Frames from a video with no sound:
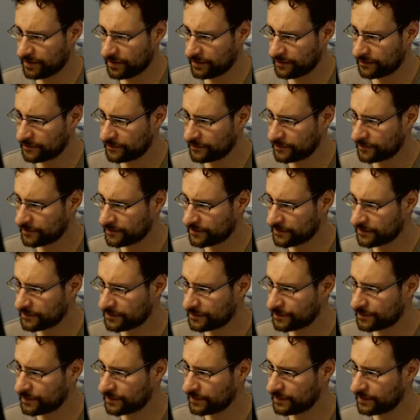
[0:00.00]
have a
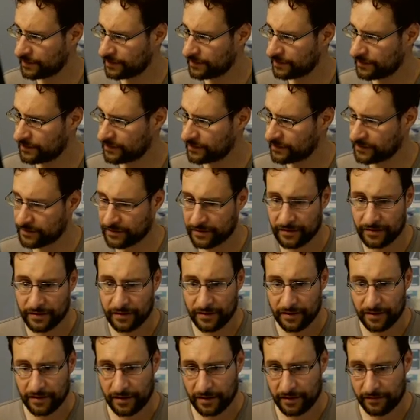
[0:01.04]
space.
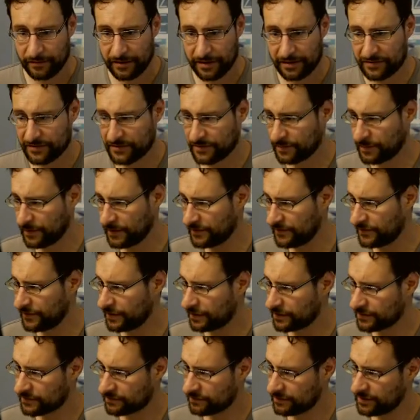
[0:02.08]
We had a space
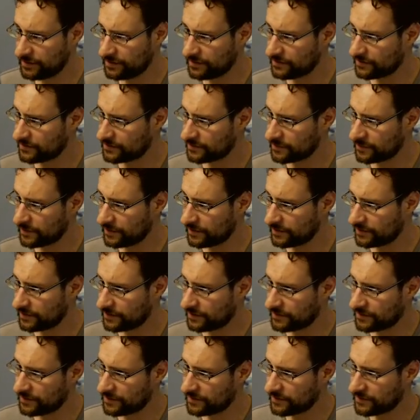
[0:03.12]
there, so we need a space.
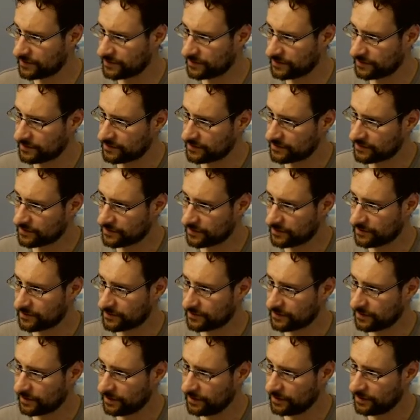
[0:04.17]
This is
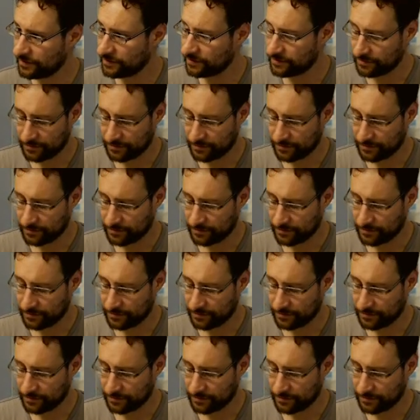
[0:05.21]
just silly.